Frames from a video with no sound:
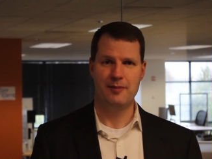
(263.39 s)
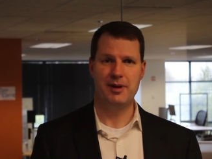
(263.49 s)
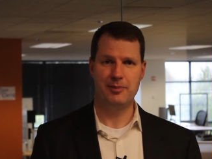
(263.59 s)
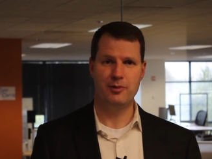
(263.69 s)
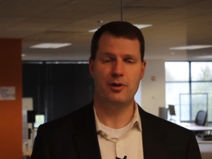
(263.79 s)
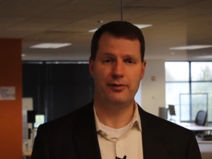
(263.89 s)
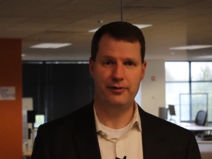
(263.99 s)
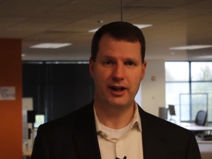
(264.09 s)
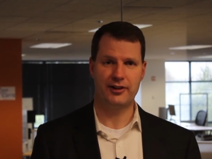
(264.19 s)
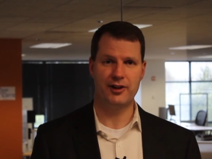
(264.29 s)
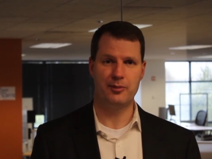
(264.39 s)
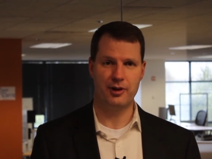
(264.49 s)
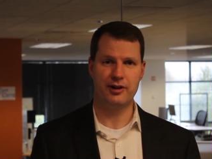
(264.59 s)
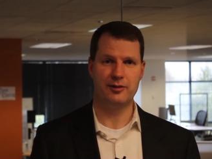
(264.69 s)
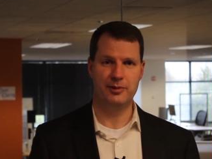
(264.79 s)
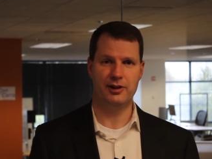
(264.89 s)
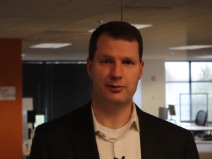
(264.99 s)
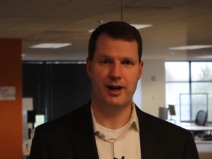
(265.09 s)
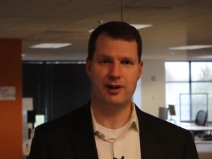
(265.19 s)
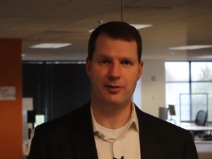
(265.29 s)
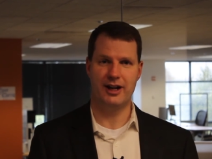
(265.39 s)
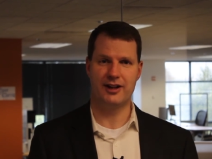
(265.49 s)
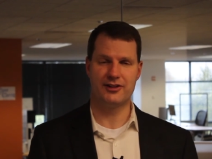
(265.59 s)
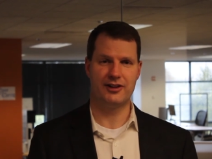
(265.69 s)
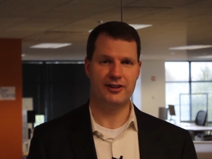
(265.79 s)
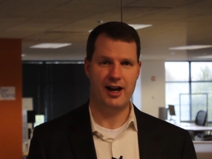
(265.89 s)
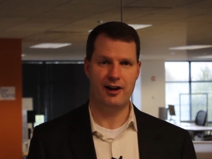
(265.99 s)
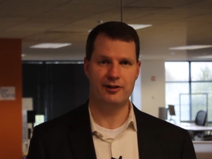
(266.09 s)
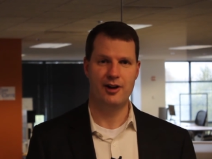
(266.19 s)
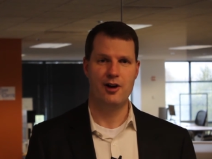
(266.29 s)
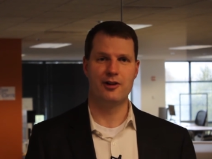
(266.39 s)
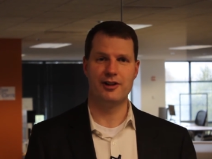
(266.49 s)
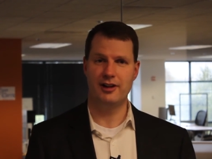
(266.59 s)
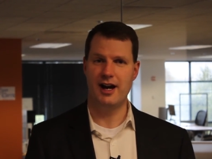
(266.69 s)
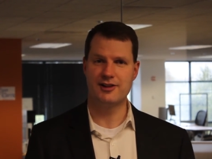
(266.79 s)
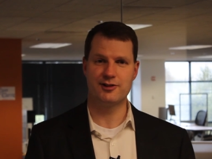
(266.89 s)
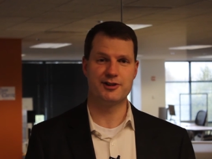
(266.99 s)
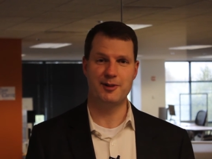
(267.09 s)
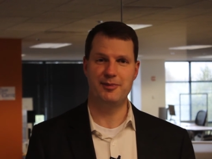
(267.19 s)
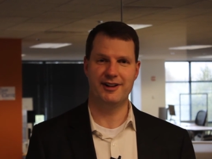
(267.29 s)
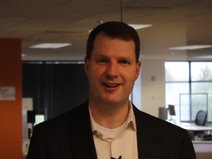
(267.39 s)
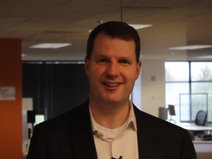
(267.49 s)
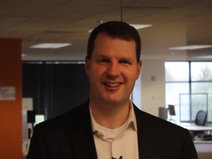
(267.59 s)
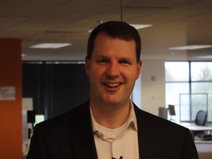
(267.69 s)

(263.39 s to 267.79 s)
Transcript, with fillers: people will fix a broken build right away because the sound or the lights or something else